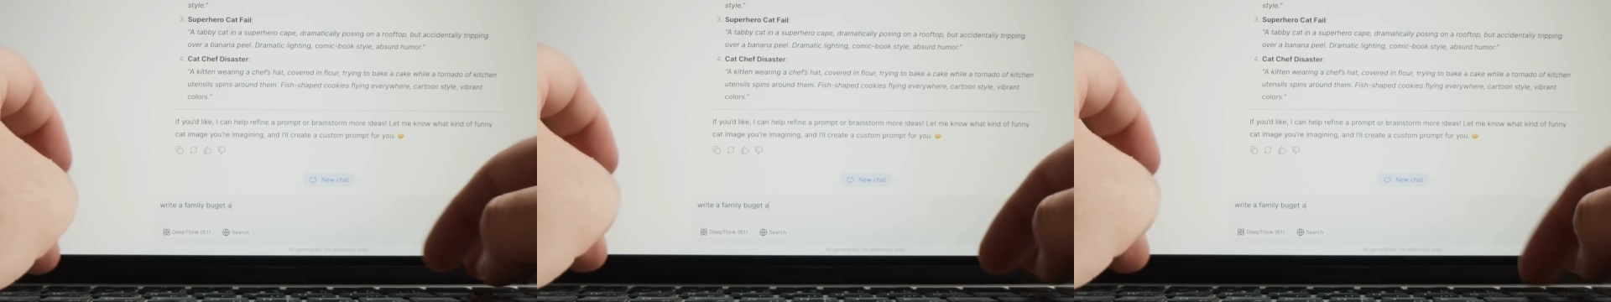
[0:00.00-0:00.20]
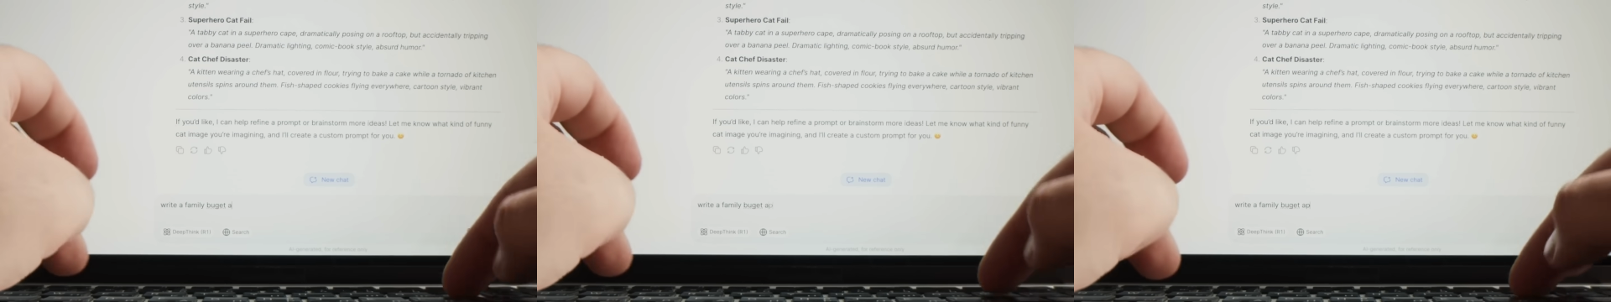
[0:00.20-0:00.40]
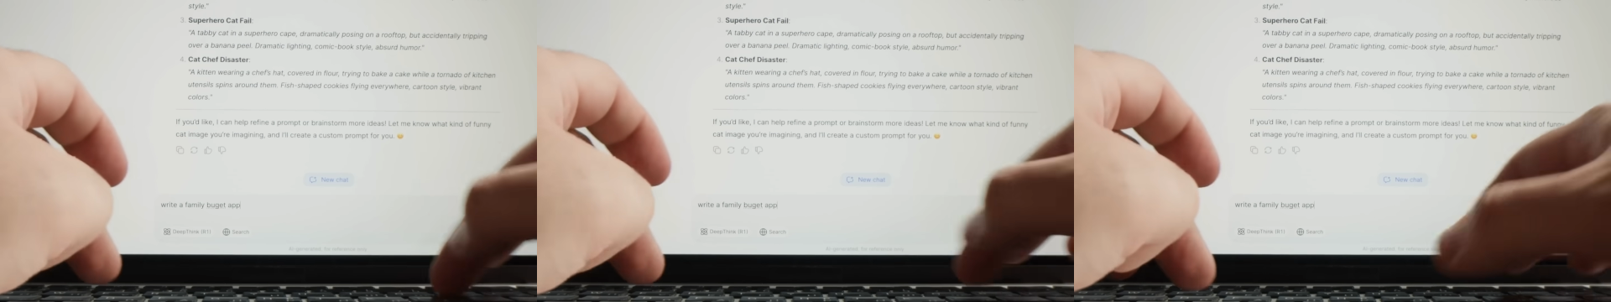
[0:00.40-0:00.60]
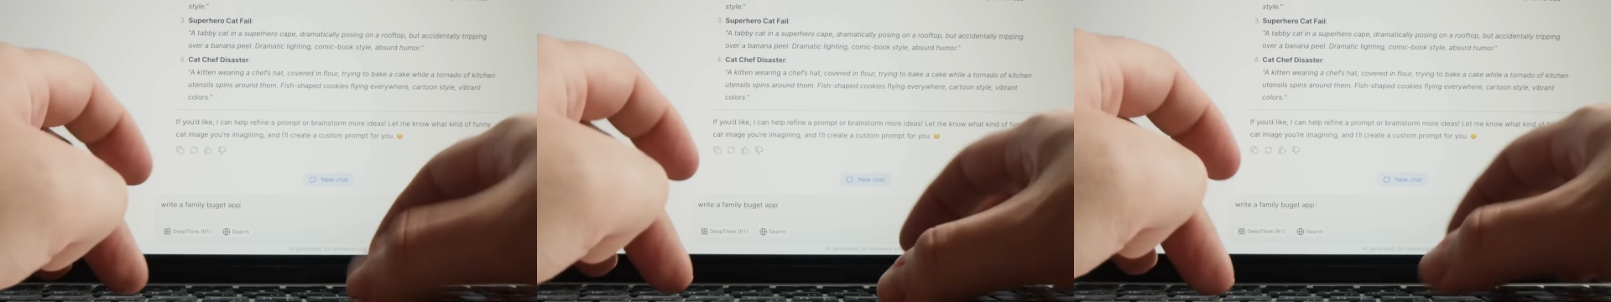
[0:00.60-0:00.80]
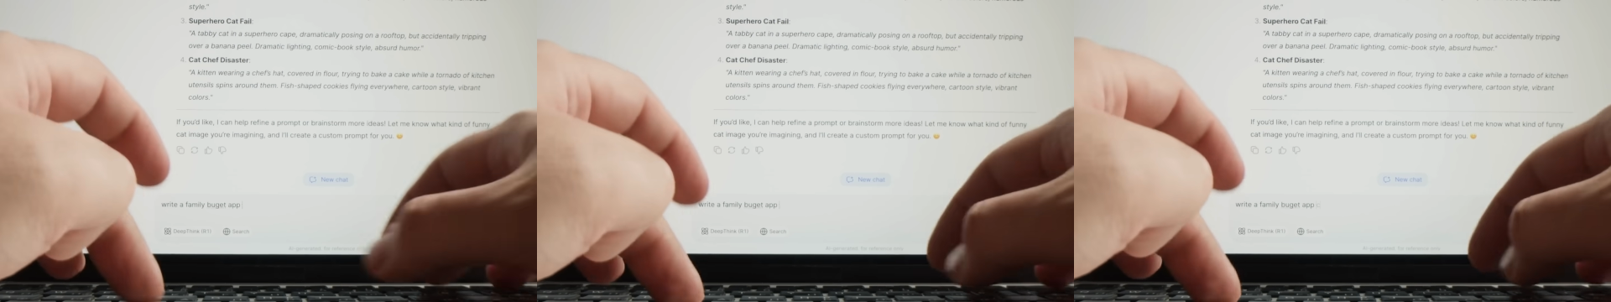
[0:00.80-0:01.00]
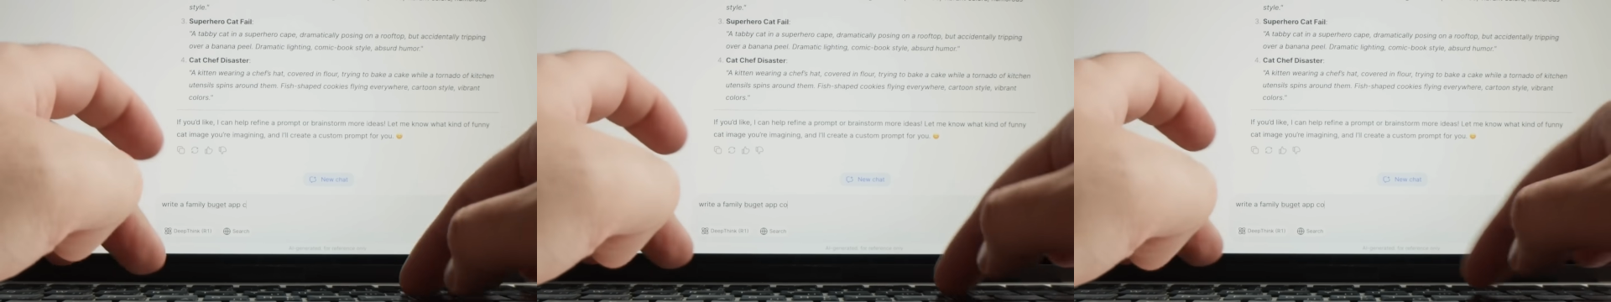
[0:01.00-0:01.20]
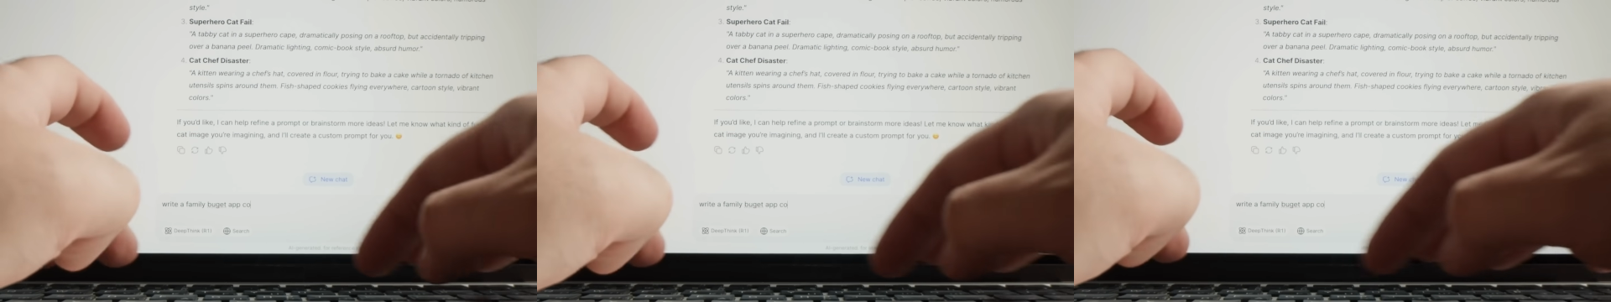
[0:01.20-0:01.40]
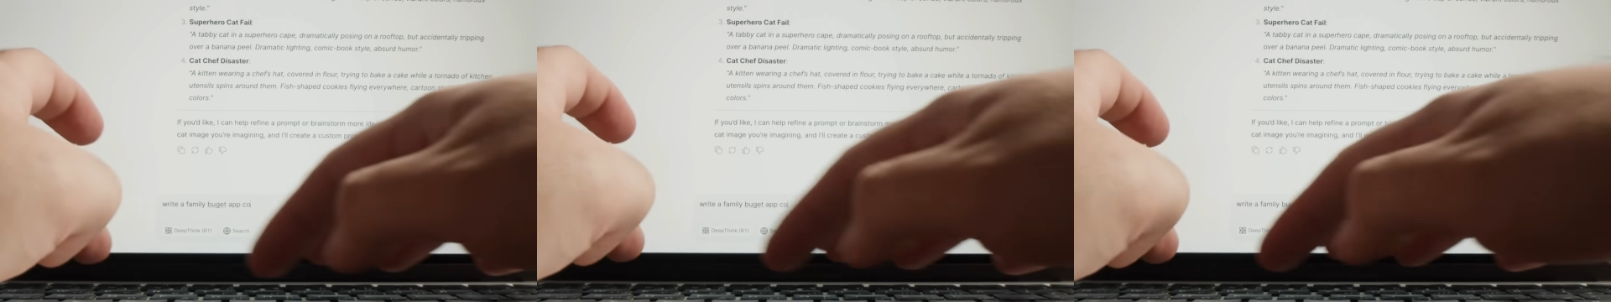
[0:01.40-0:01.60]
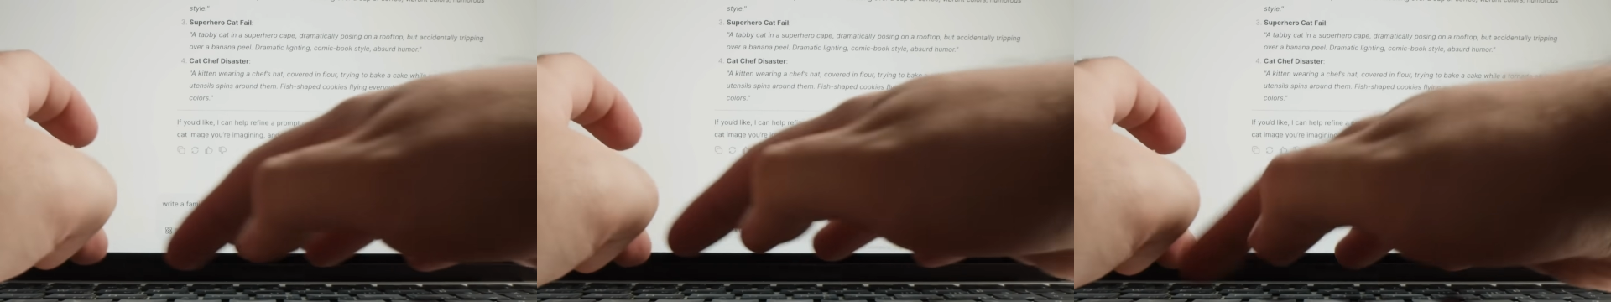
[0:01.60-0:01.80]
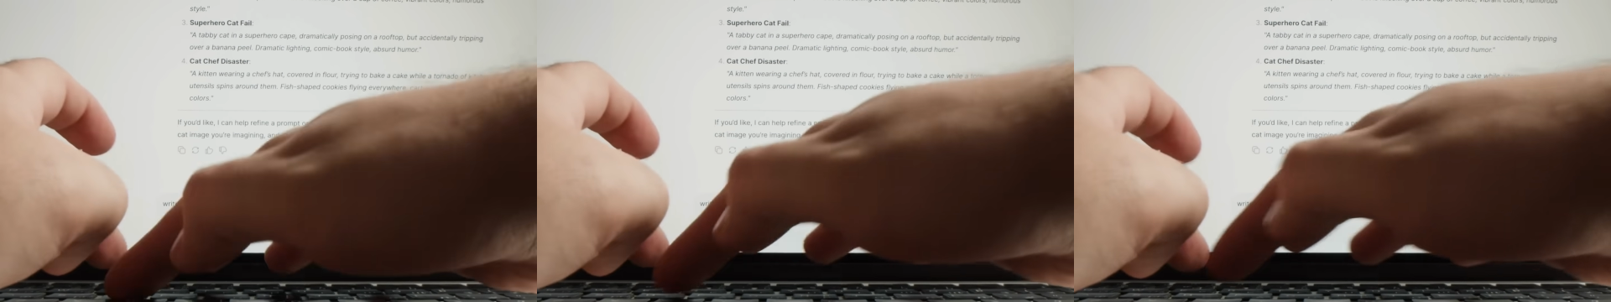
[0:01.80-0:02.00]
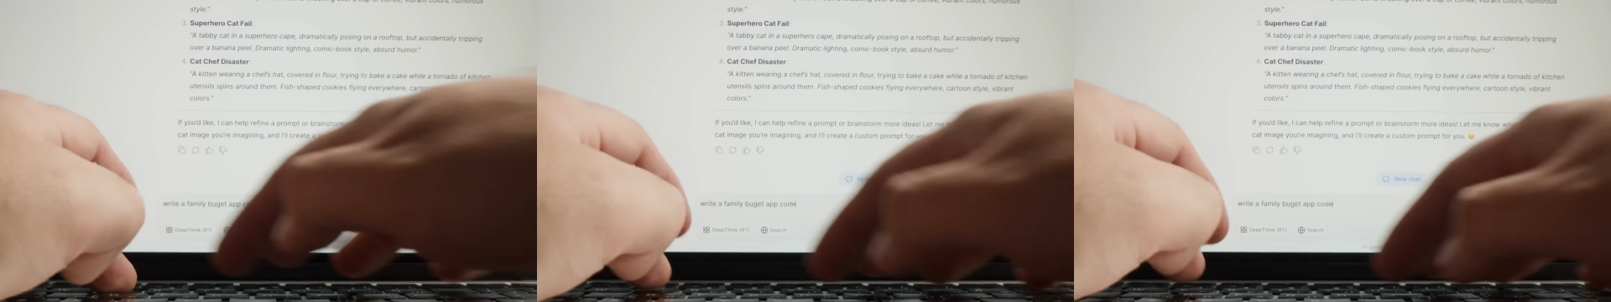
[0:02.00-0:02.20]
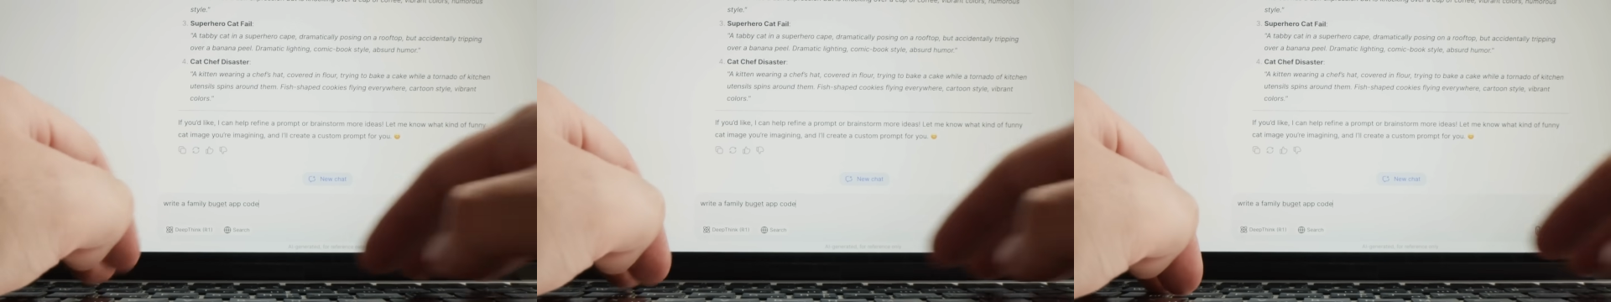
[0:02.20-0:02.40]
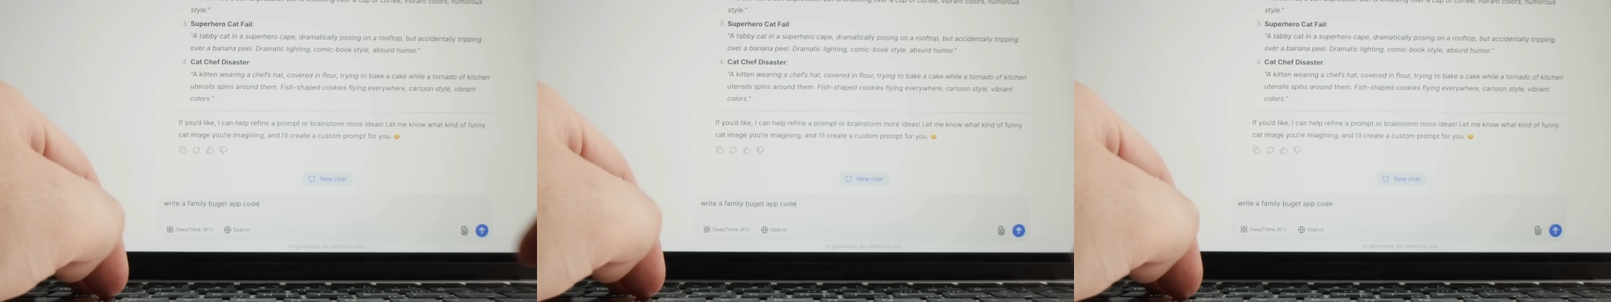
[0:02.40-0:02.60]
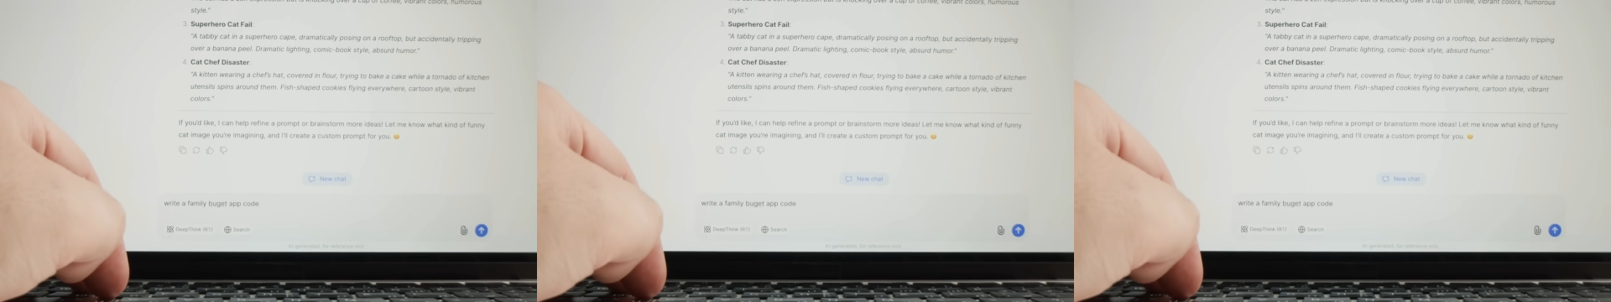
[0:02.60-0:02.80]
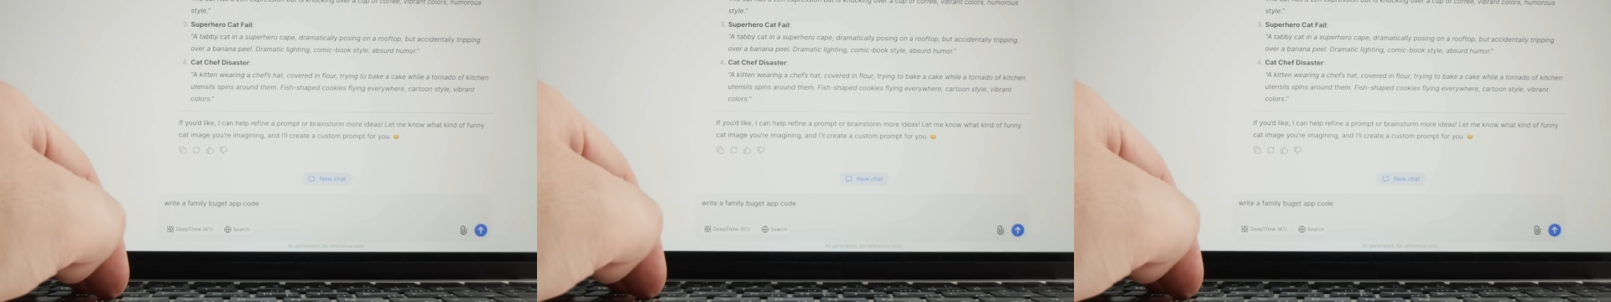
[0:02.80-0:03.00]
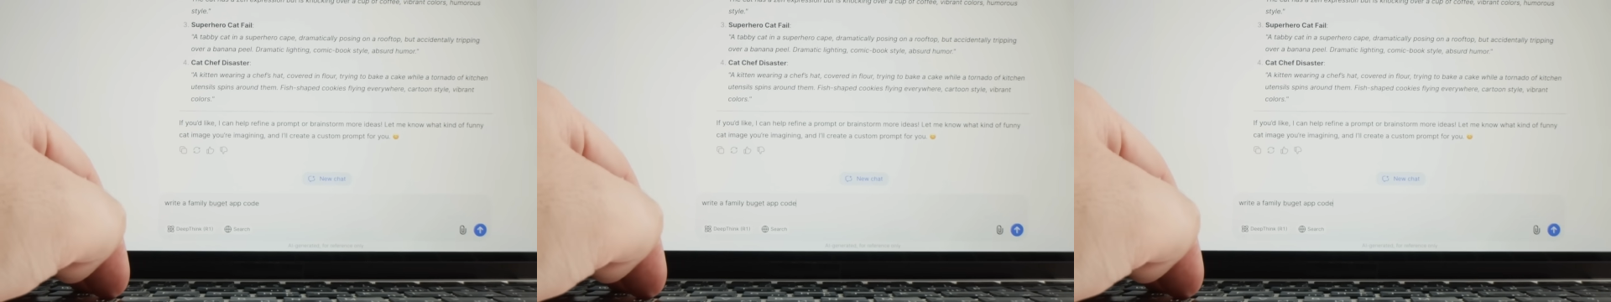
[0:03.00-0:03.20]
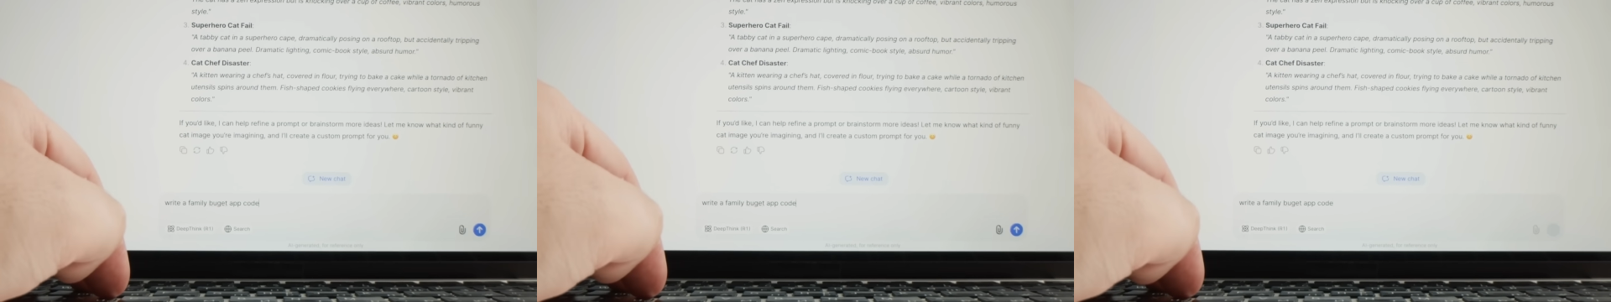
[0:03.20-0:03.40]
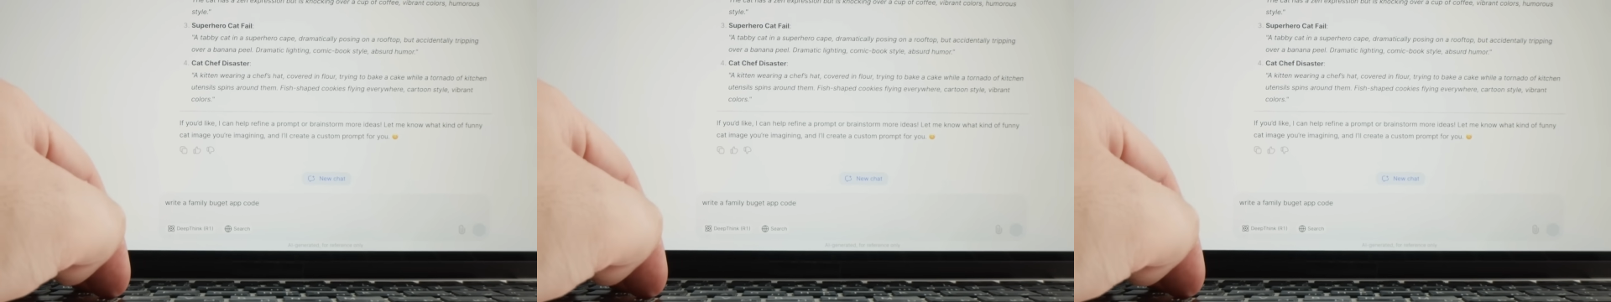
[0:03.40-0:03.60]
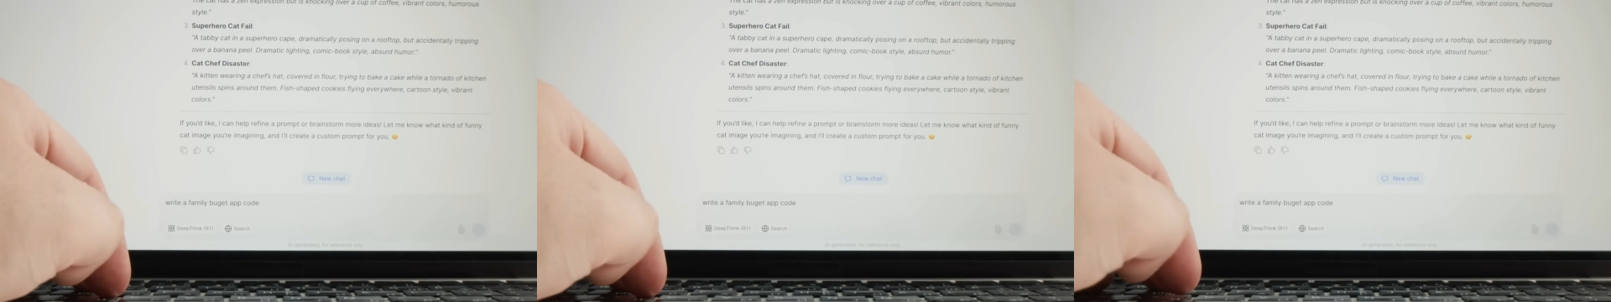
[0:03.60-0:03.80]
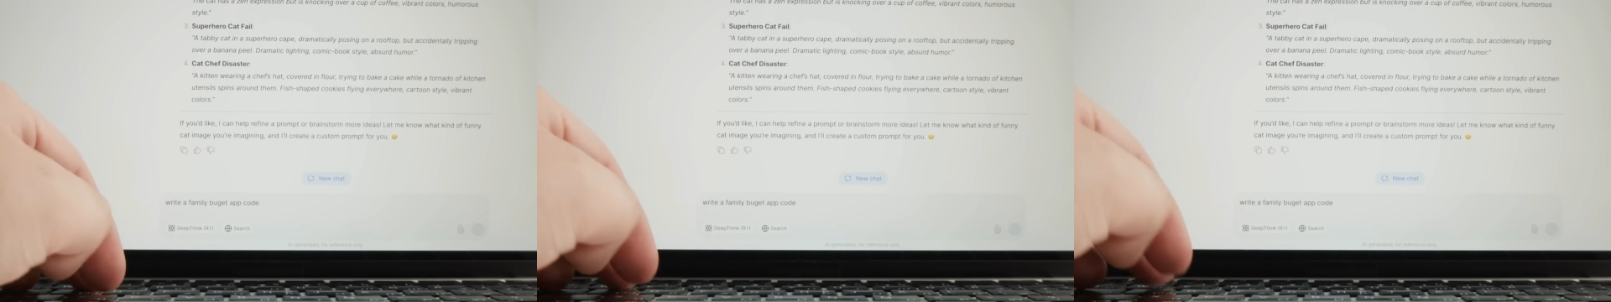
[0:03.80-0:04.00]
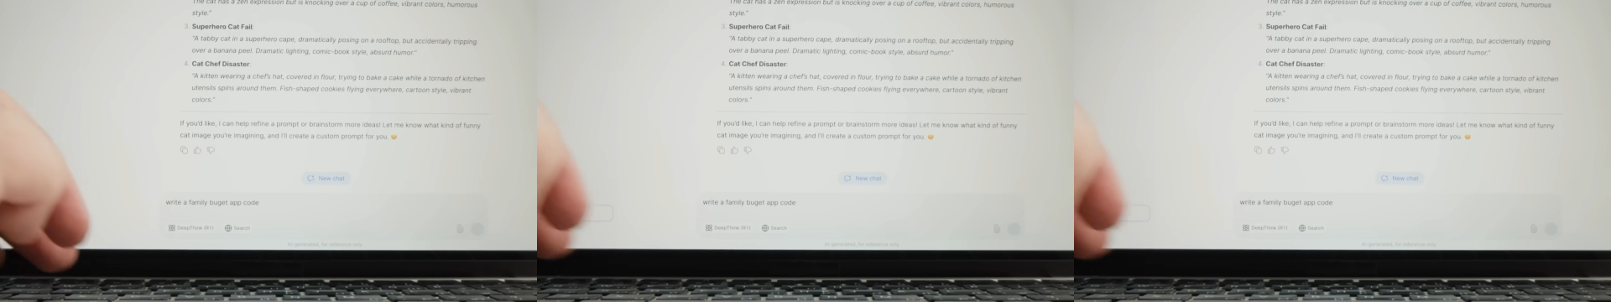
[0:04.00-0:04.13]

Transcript: (no speaker visible)